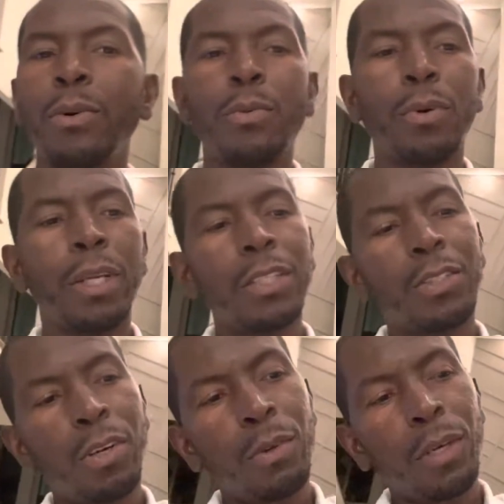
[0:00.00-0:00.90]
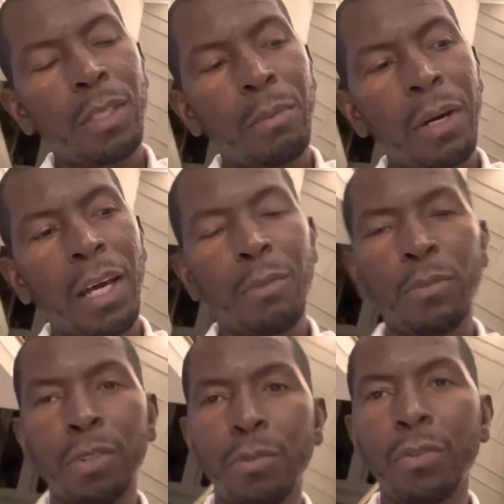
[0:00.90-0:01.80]
when it's all the way at the bottom,
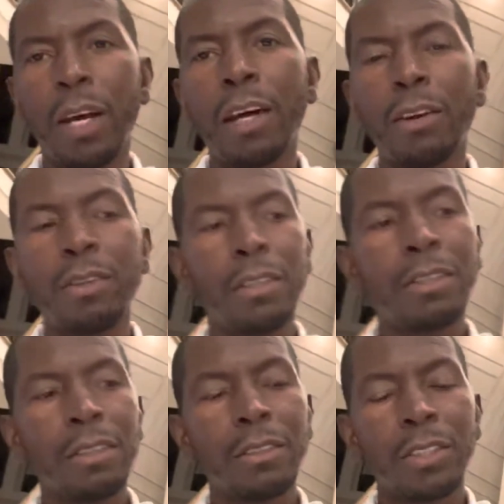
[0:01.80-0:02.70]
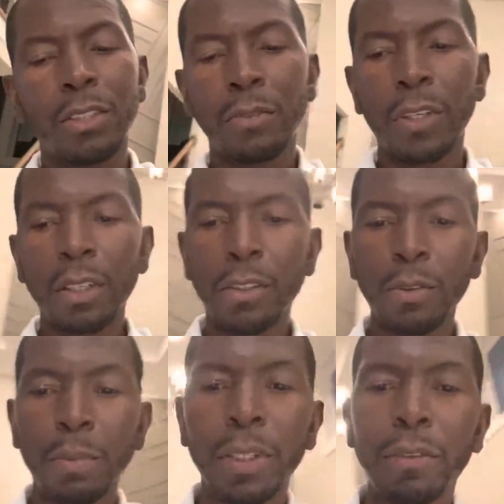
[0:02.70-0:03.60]
when you've got just a very
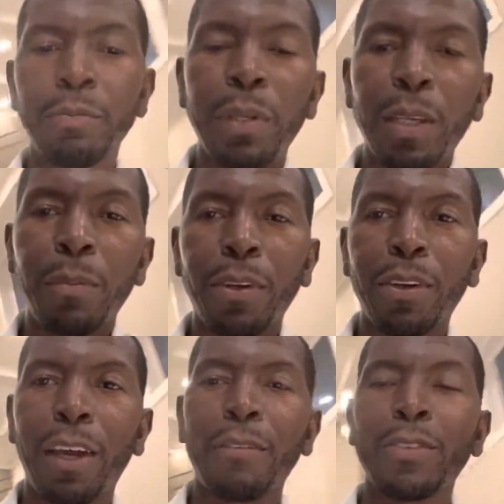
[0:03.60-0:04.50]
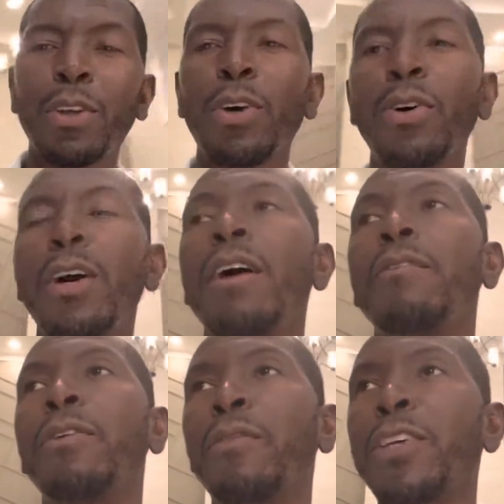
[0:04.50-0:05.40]
little bit of peanut butter left. So
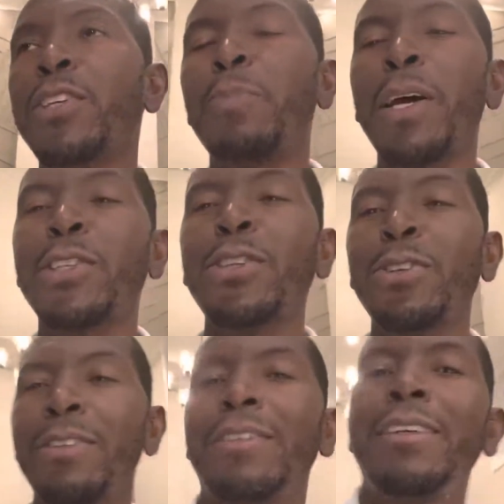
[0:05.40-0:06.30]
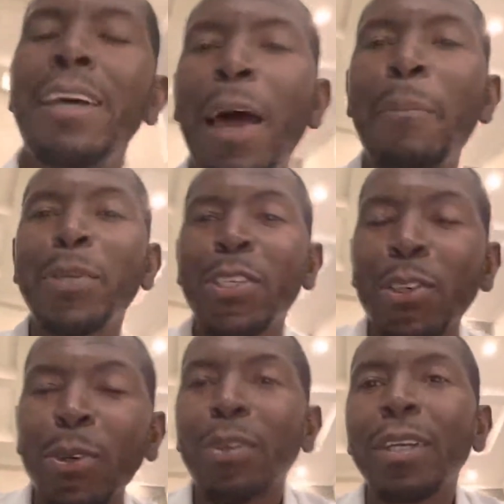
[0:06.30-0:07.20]
for this special
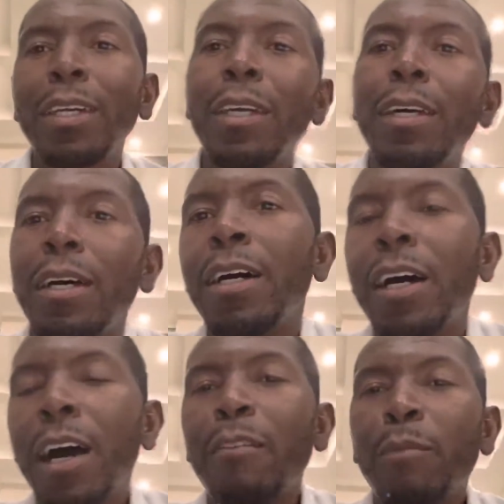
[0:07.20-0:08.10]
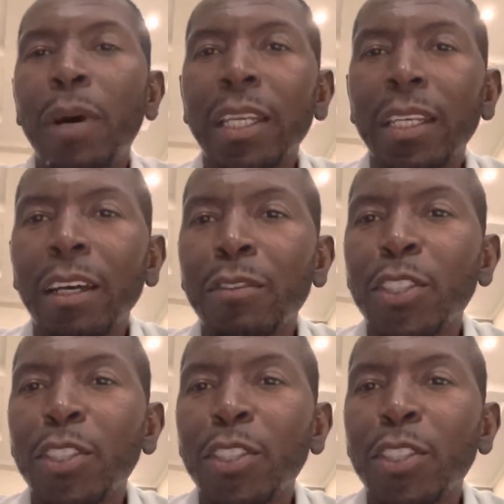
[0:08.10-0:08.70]
episode of Money Love